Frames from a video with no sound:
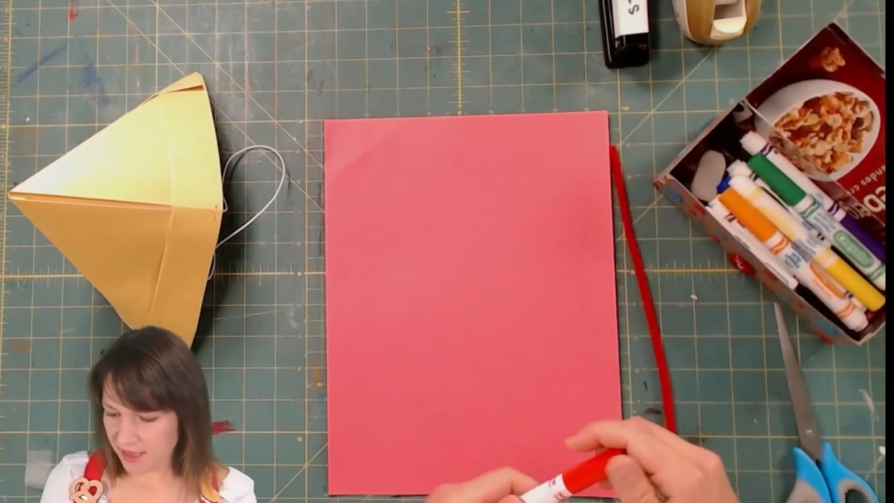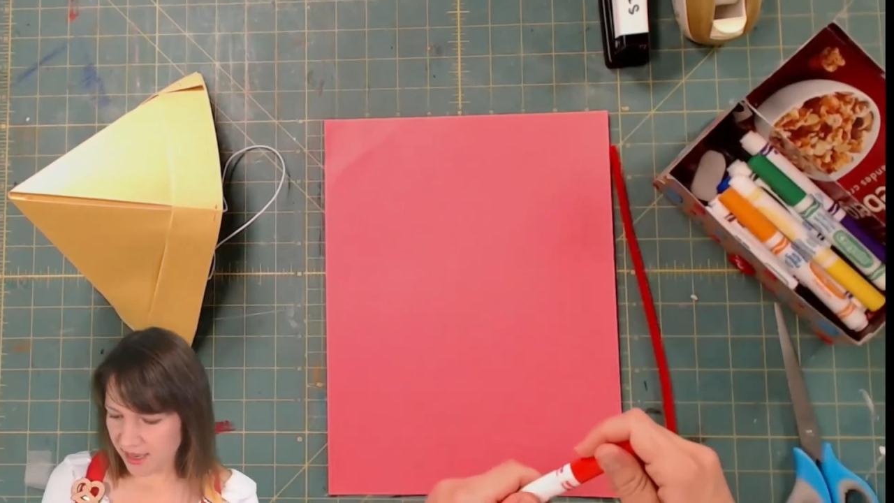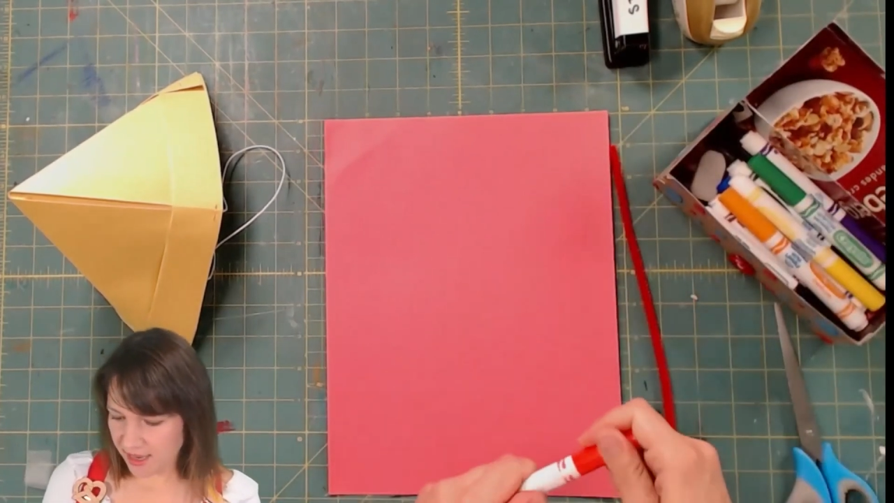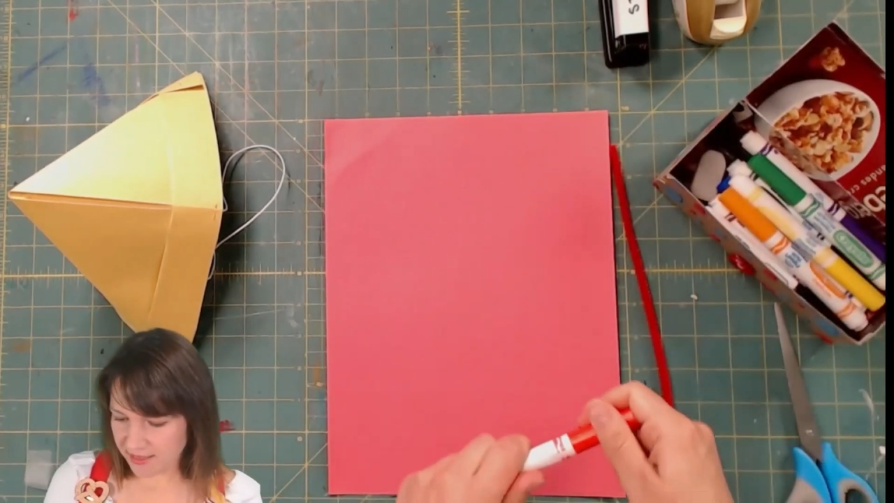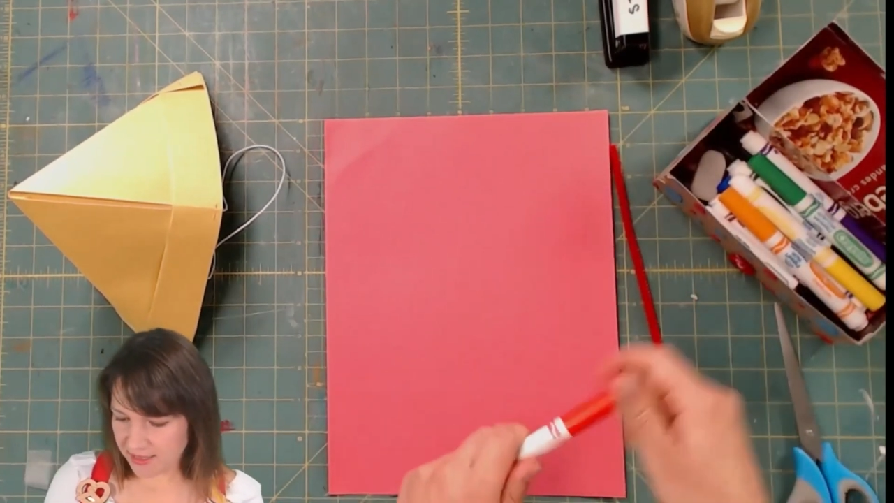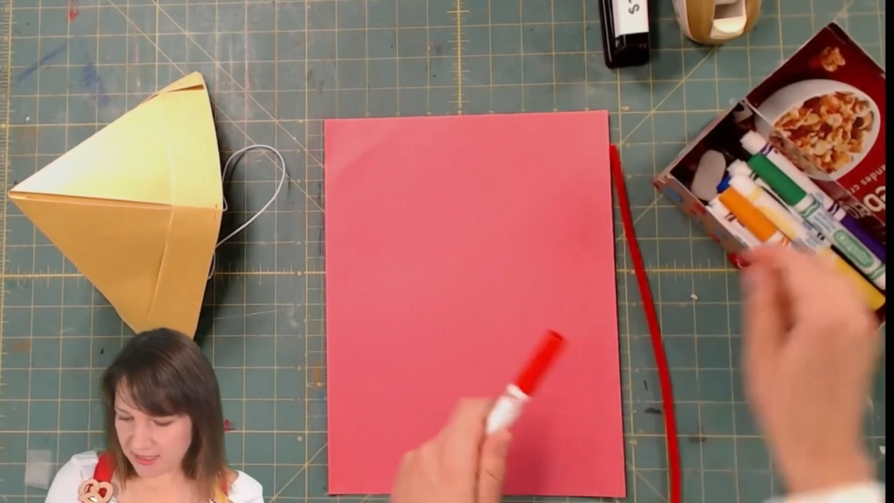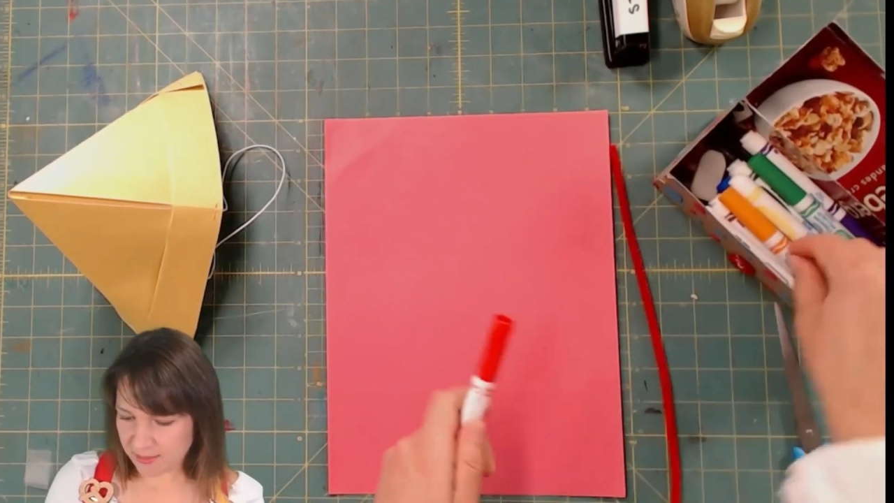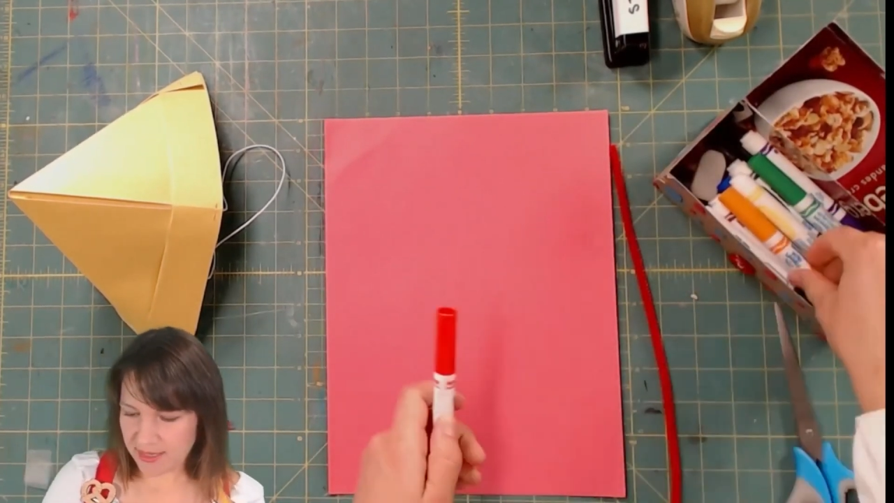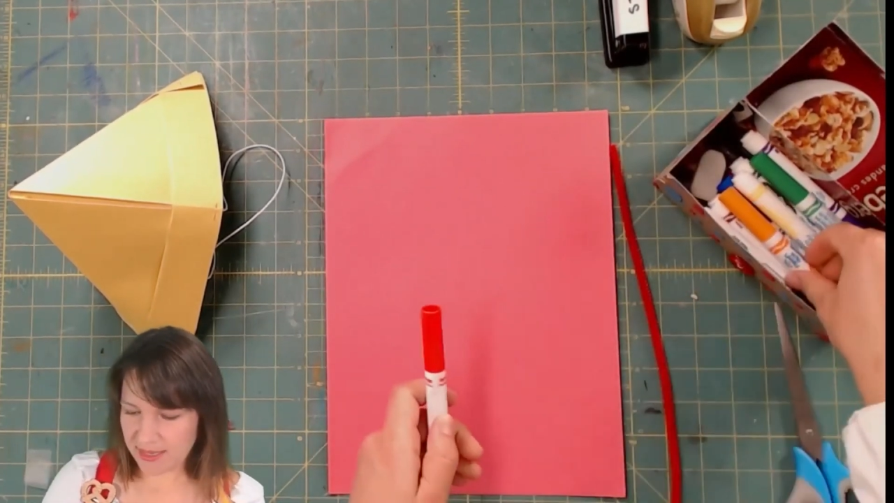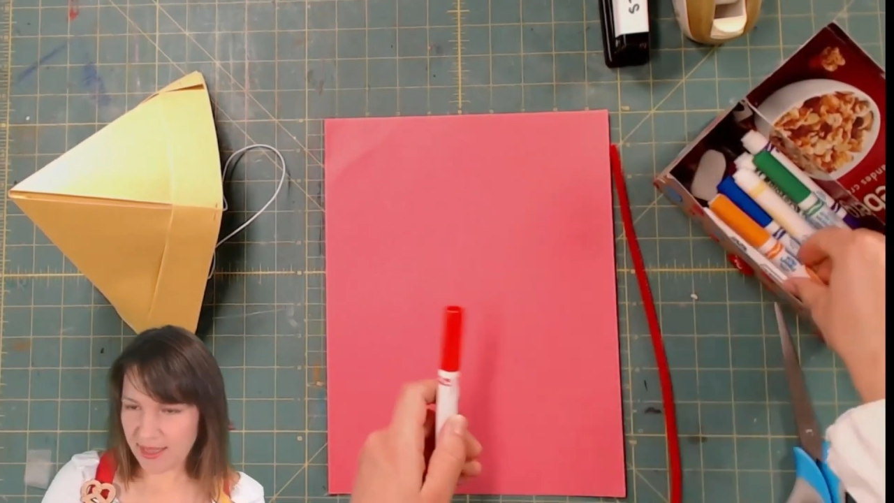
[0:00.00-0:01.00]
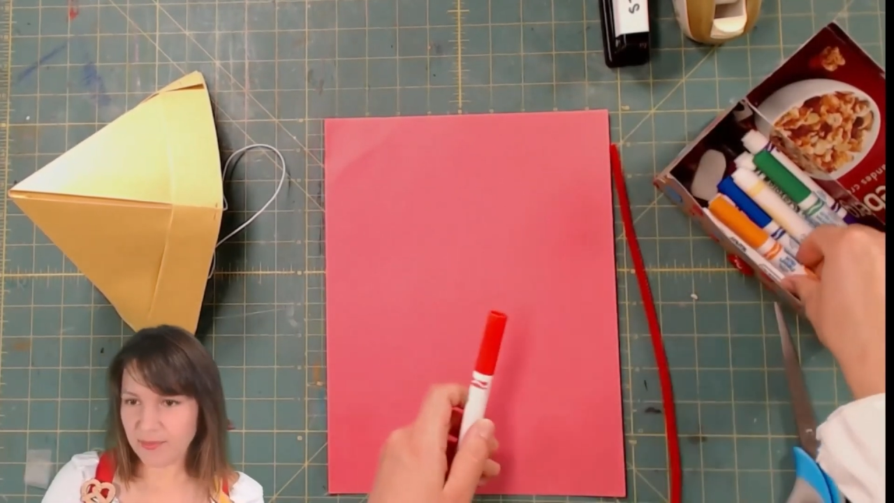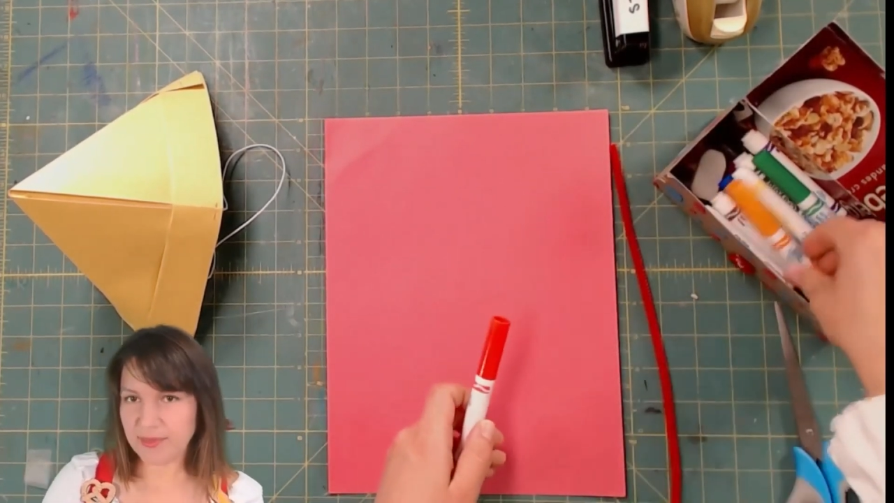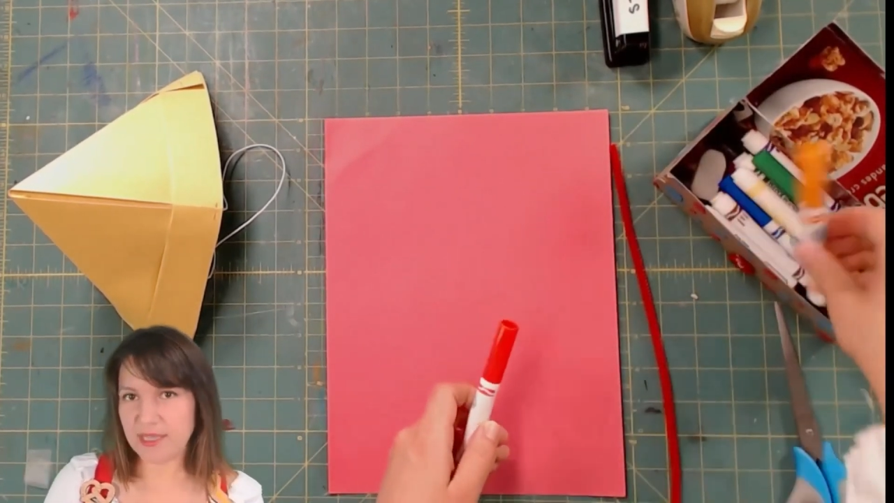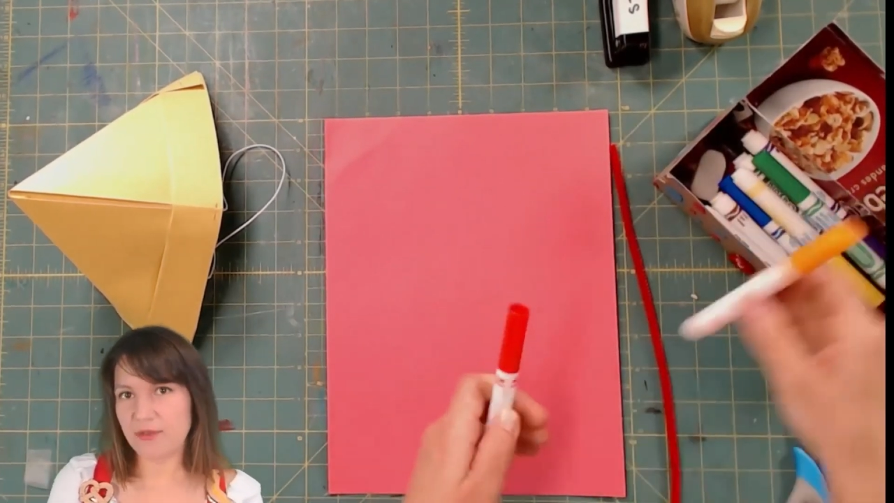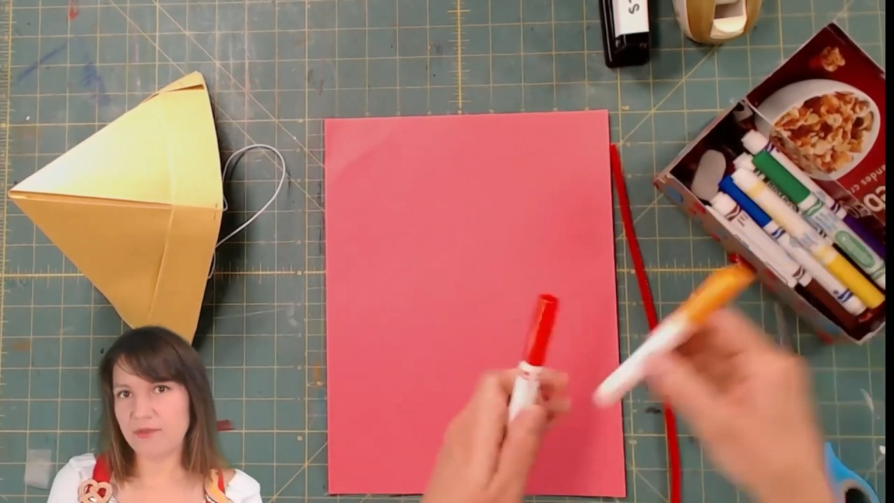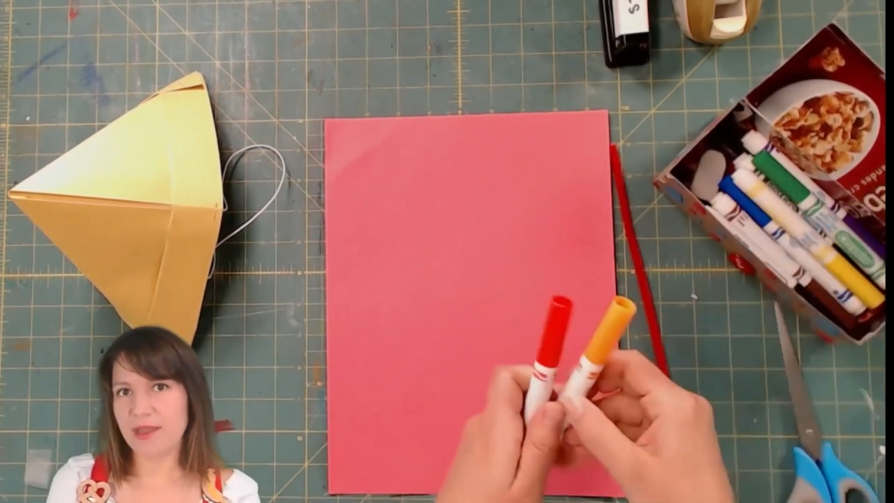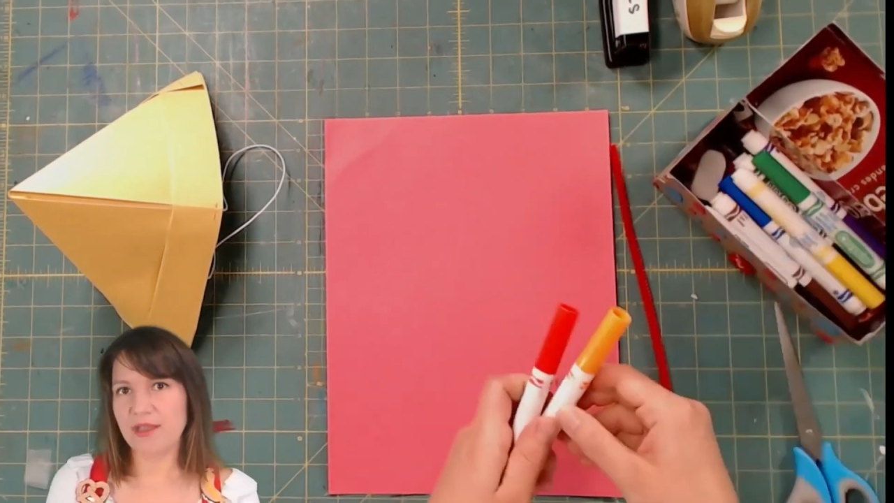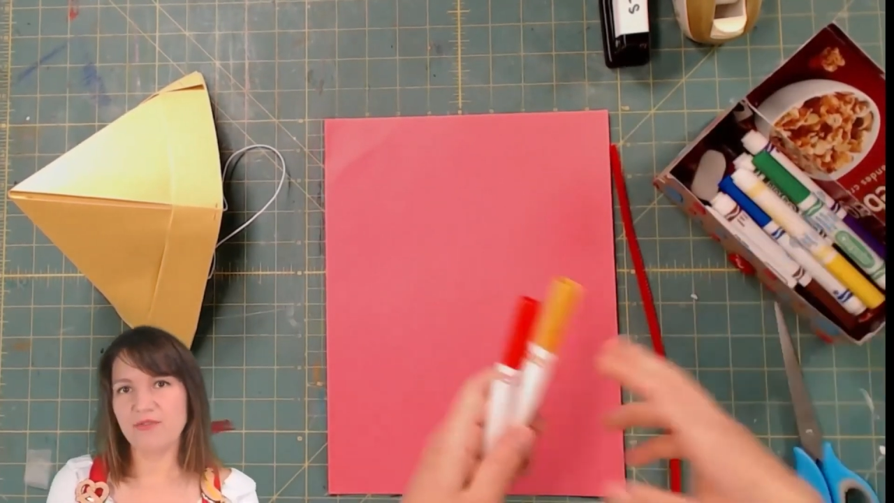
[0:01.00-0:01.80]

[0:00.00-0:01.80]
And this might help give my